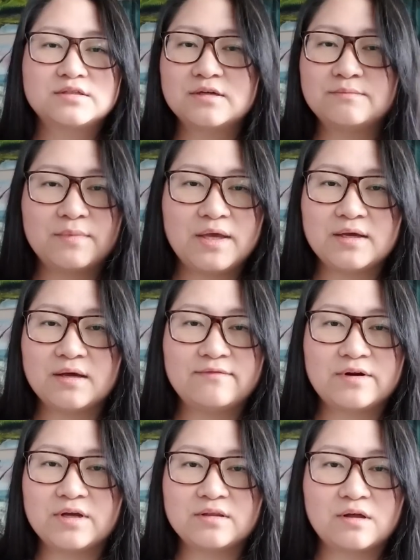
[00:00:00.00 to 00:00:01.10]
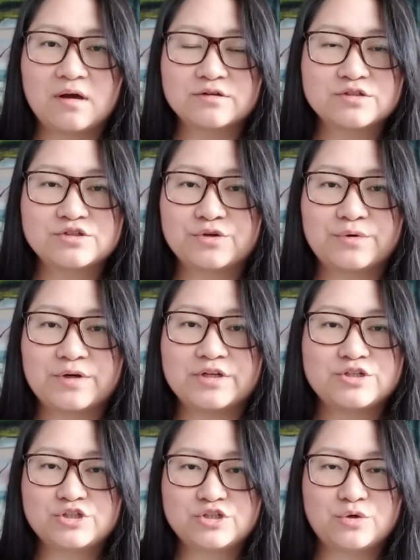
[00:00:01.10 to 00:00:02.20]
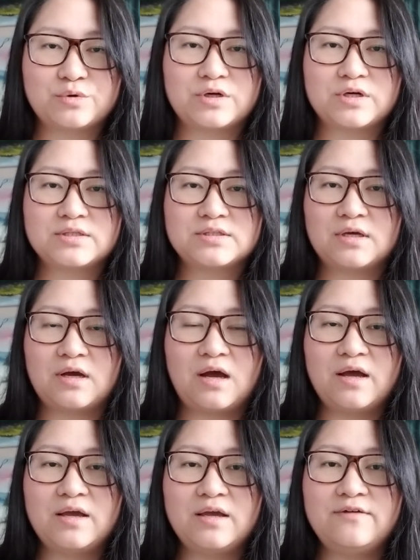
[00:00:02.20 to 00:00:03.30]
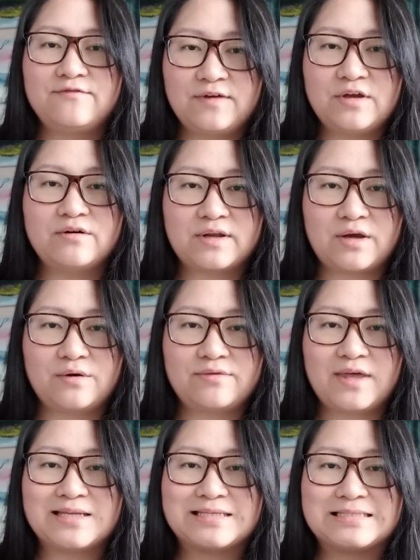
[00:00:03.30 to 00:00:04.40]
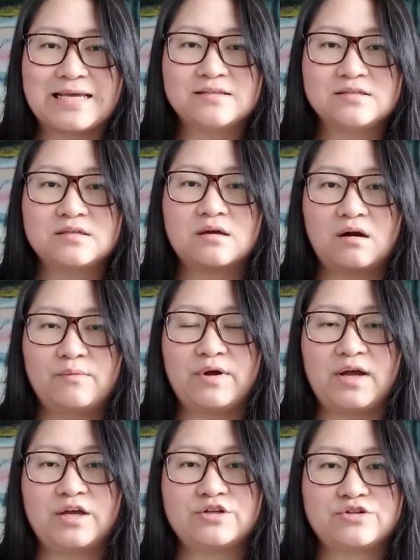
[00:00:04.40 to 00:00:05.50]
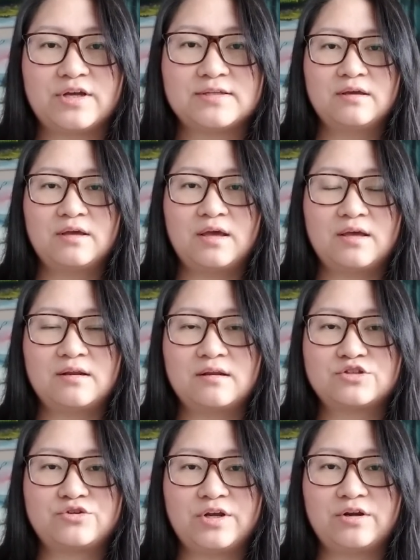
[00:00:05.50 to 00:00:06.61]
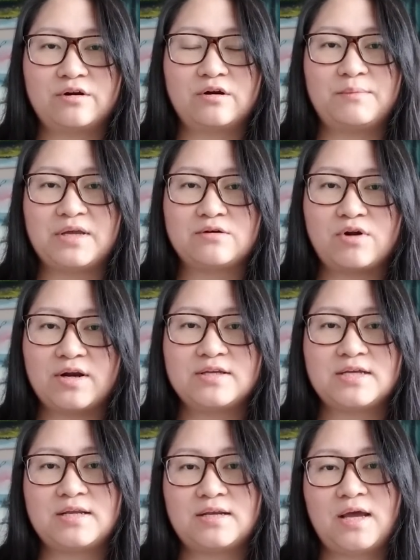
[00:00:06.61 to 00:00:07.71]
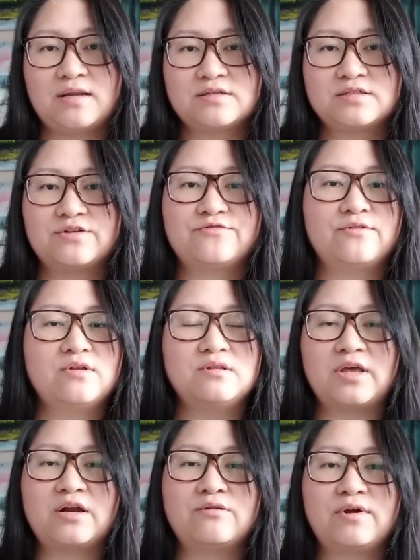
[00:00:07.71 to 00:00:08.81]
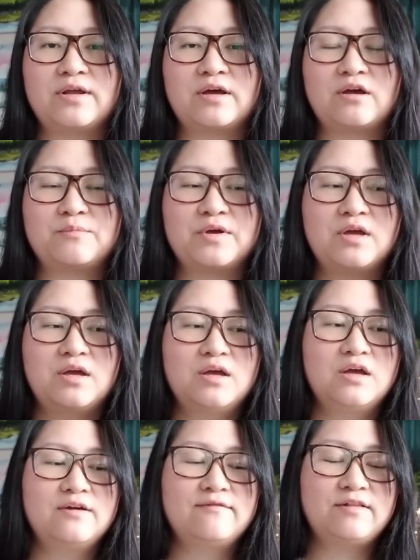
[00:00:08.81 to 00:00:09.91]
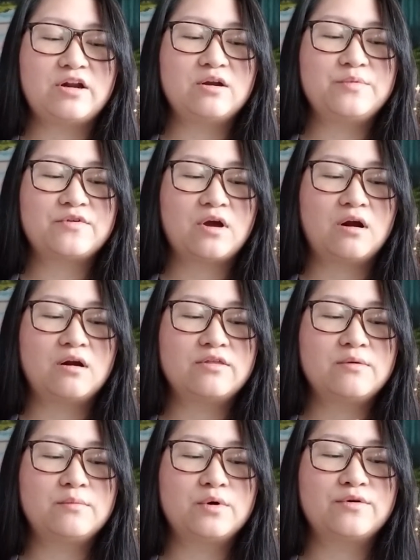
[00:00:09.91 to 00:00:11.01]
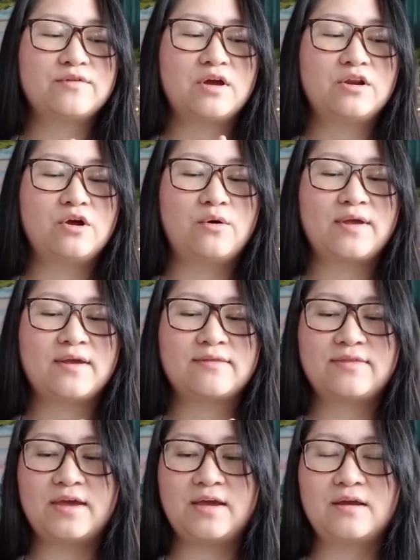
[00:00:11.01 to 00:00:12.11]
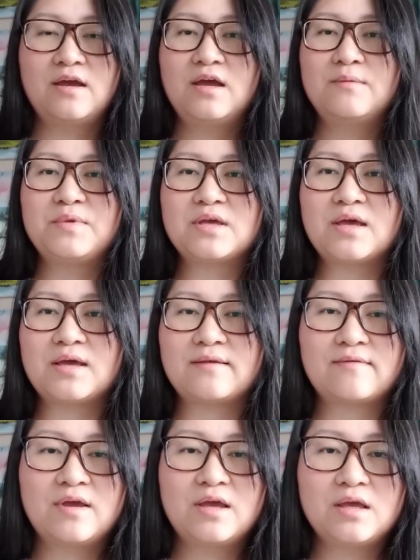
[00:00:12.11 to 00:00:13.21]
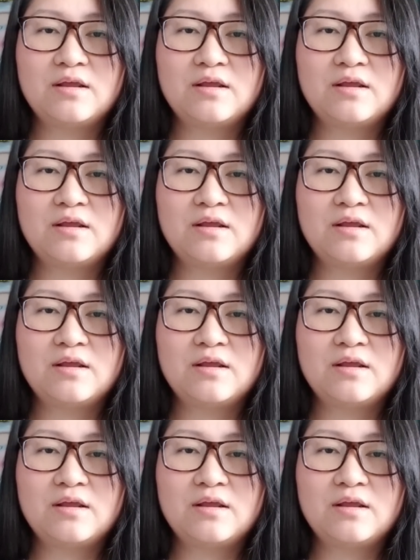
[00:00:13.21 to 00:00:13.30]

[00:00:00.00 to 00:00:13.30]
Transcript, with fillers: To make a very long story short, I figured out that dense carbohydrates can trigger my chronic tendonitis to flare right up. Flare-ups are the most annoying thing because it